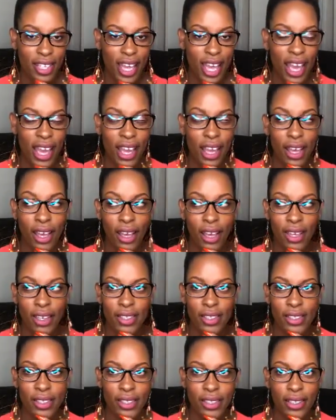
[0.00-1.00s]

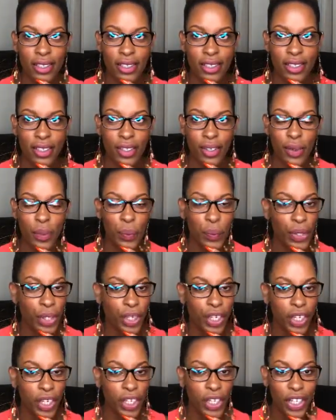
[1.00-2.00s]
And
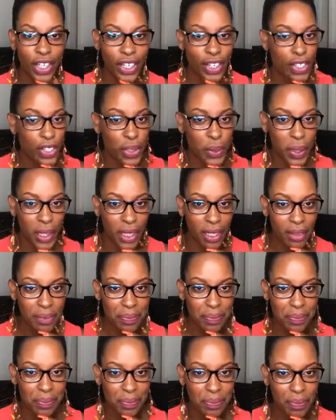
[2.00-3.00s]
we couldn't do it.
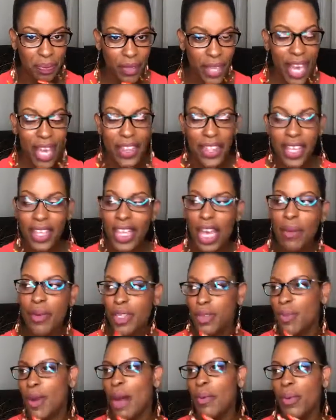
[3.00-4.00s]
I think that
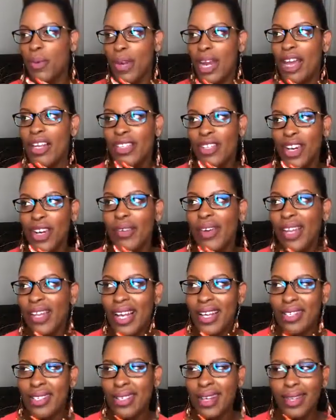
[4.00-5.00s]
was probably when I started
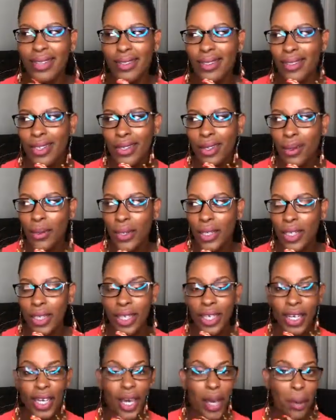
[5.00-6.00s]
realizing, like, this ain't gonna work.
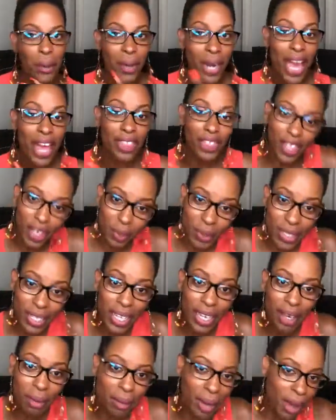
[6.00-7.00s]
But I thought it was
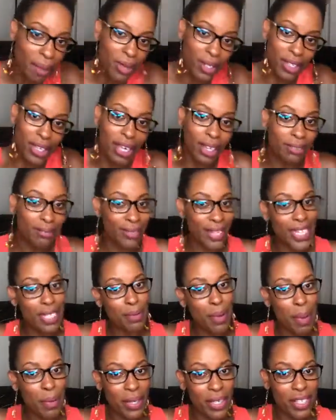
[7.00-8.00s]
him. I was like, that's
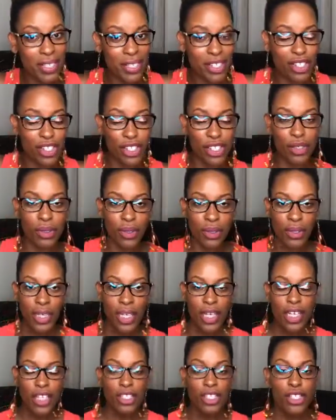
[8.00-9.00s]
probably his issue.
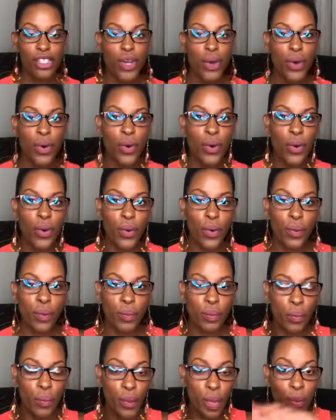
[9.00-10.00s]
So
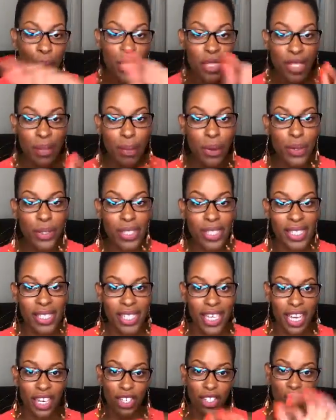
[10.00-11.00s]
we were supposed to
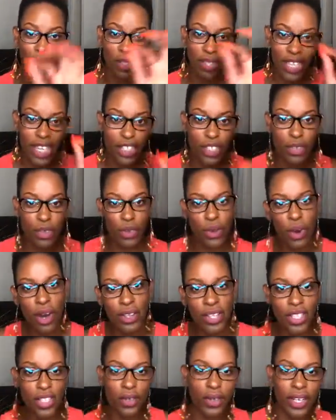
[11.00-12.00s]
sit, and so it takes you through all
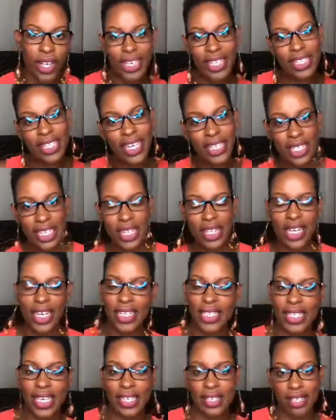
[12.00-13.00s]
these little like sexy
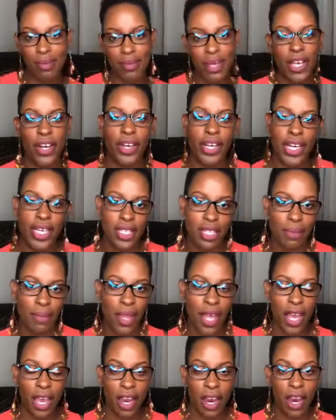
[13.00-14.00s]
things, kiss them here, kiss them
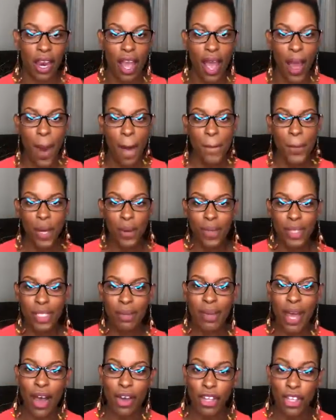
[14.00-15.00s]
there, but it was
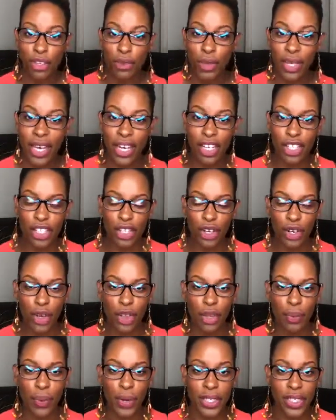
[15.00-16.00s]
about you getting to know
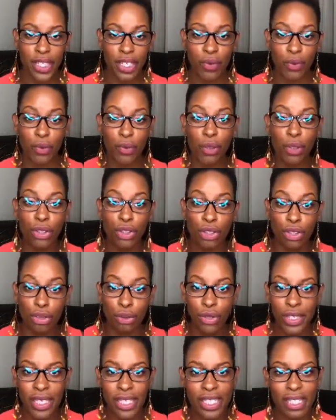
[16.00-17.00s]
the person in real true
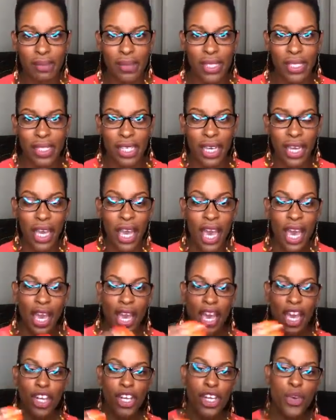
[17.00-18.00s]
intimacy,
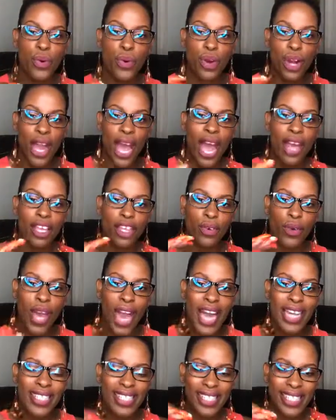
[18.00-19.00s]
and you
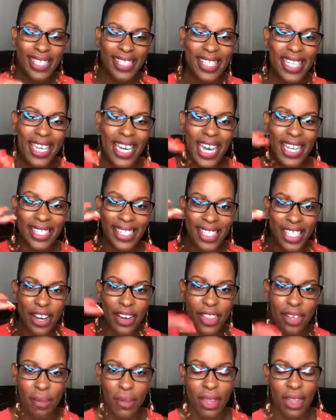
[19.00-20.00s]
had to sit and stare
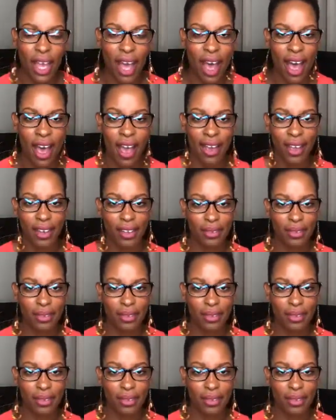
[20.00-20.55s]
them in the eye.